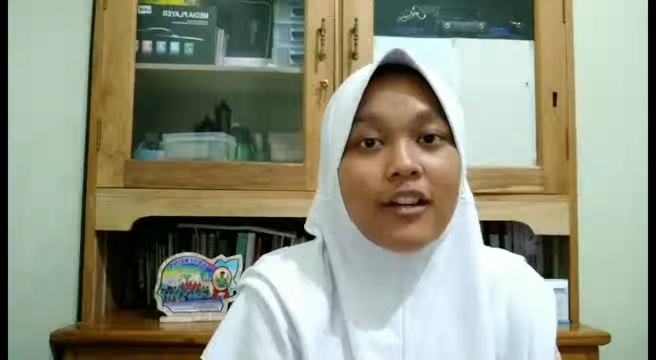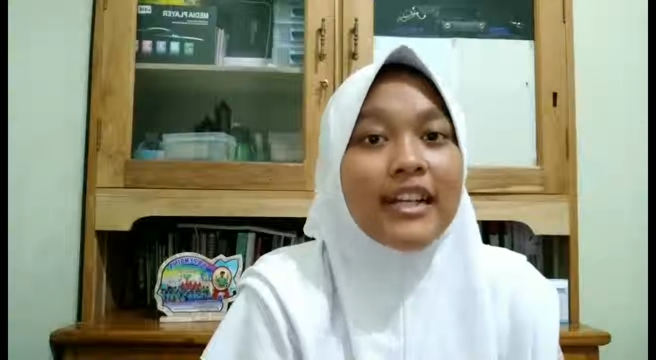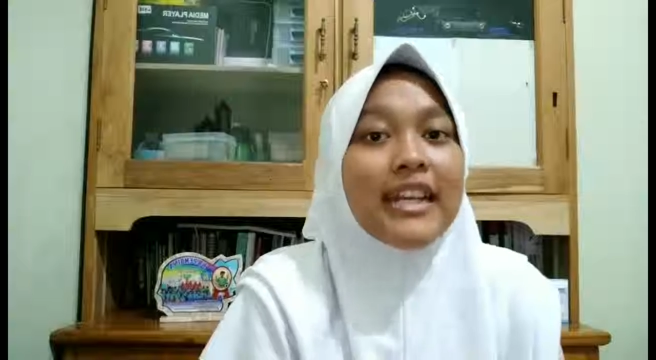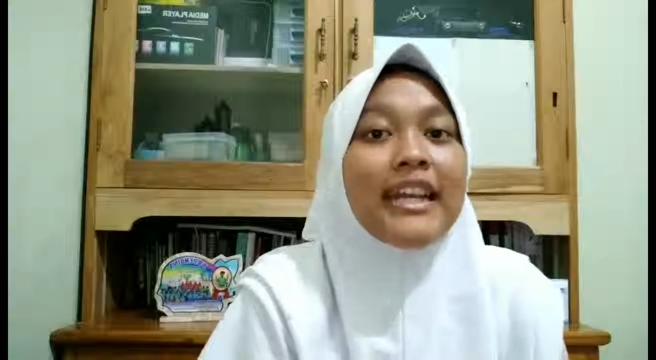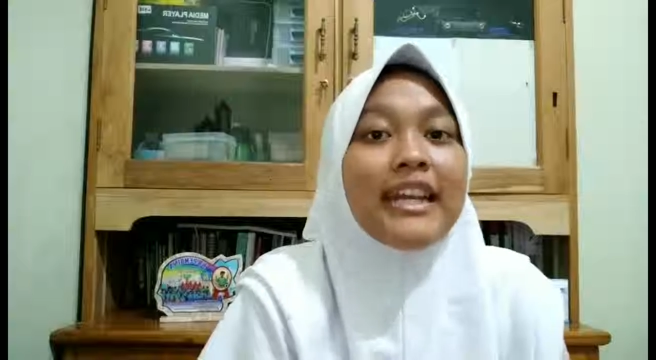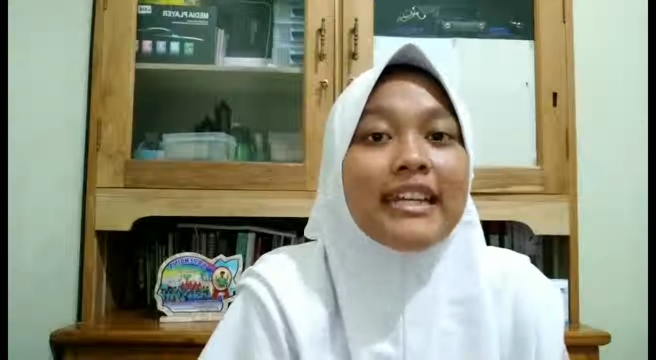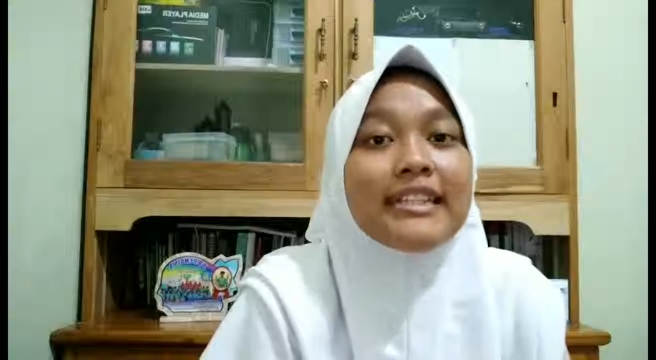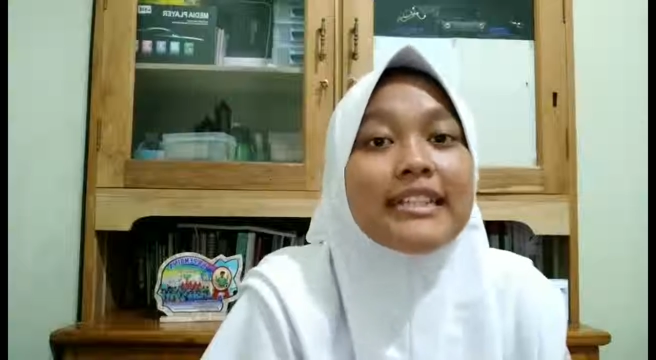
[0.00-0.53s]

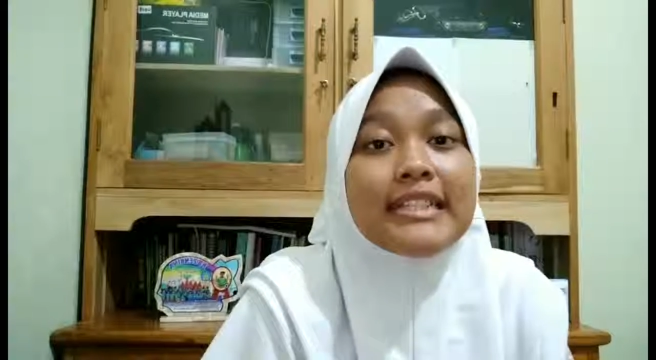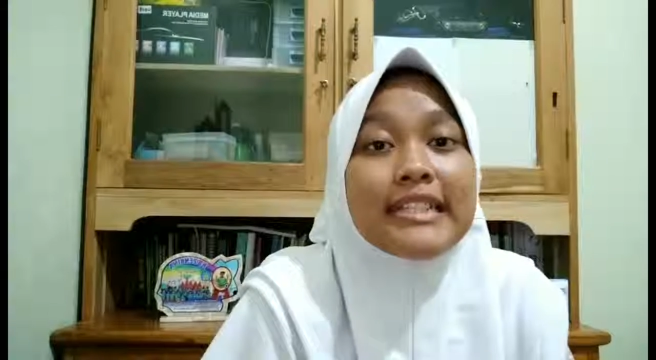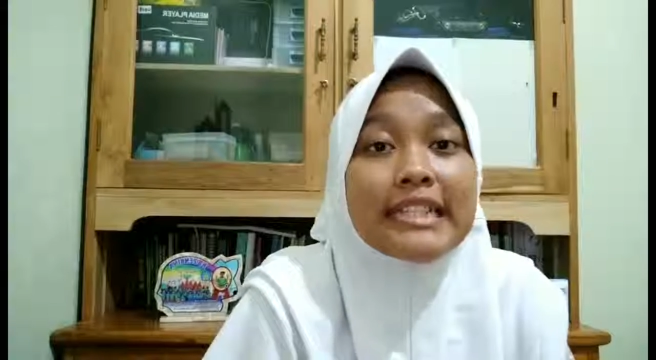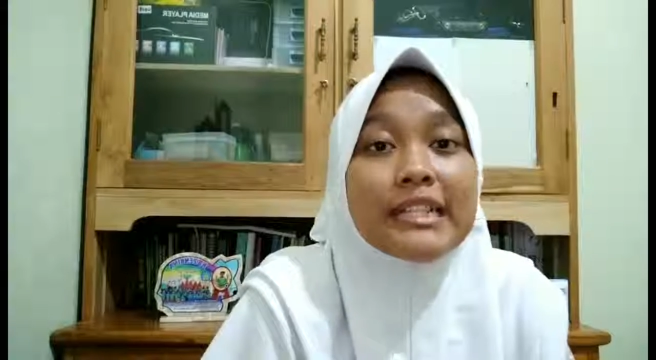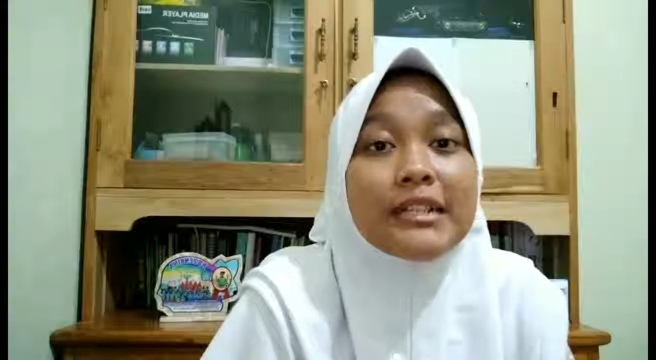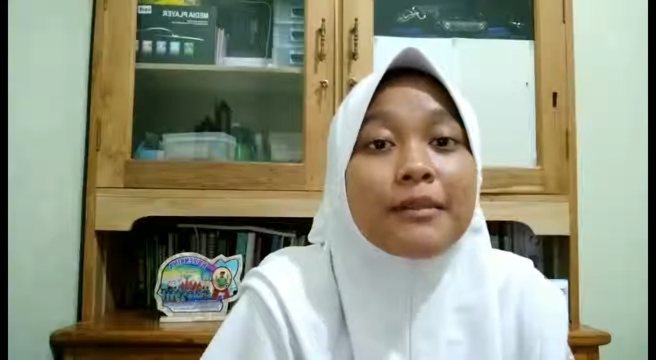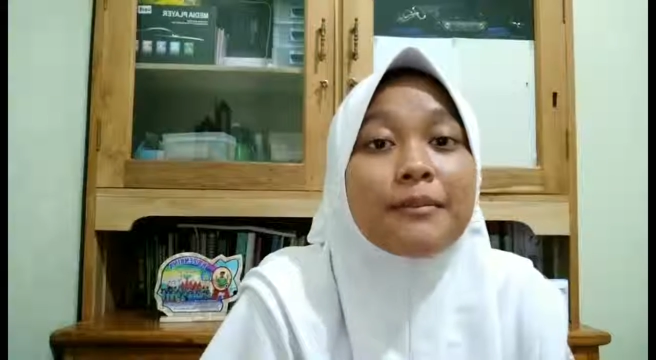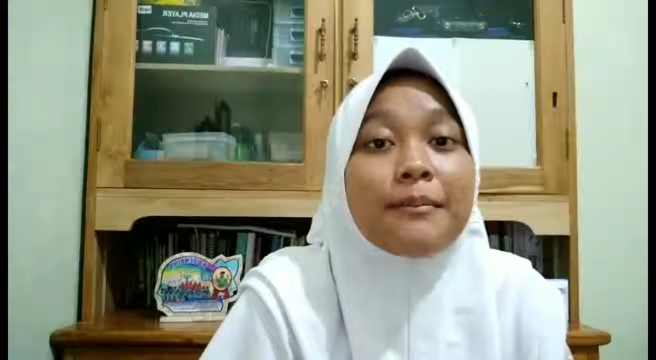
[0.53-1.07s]
Okay, this
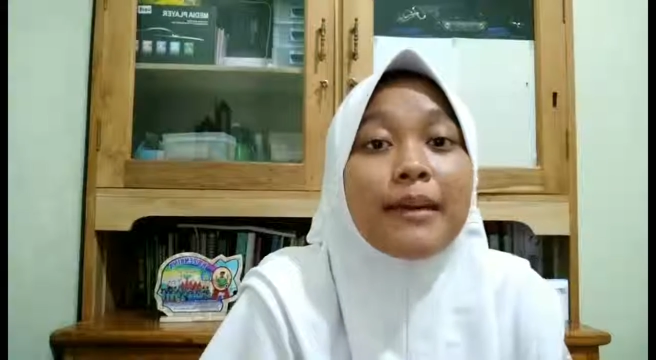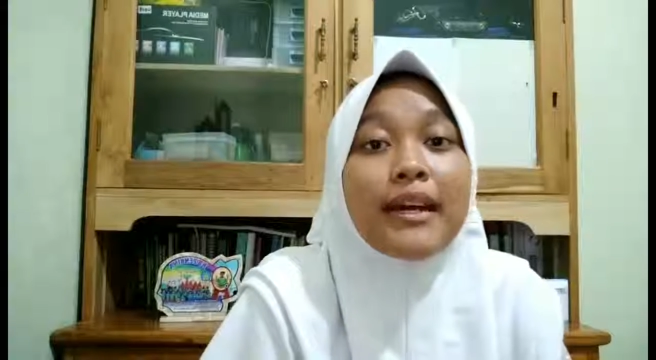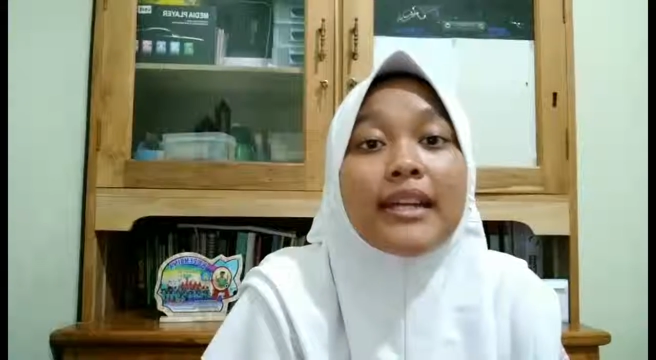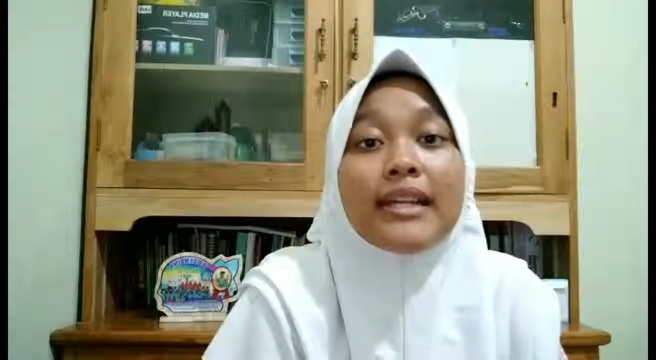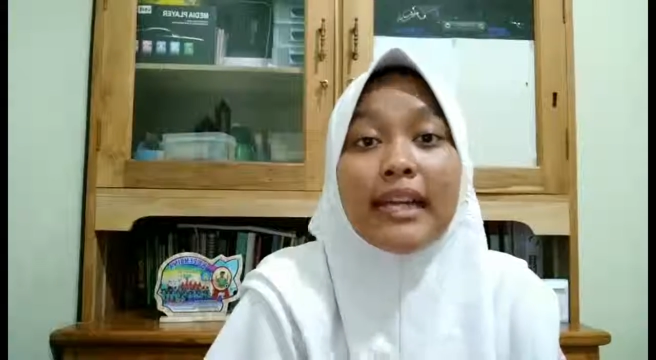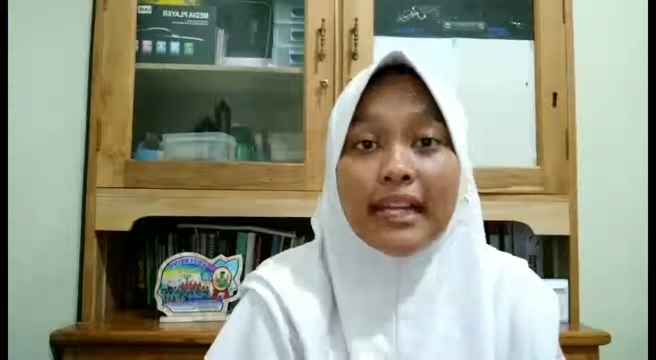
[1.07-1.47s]
is my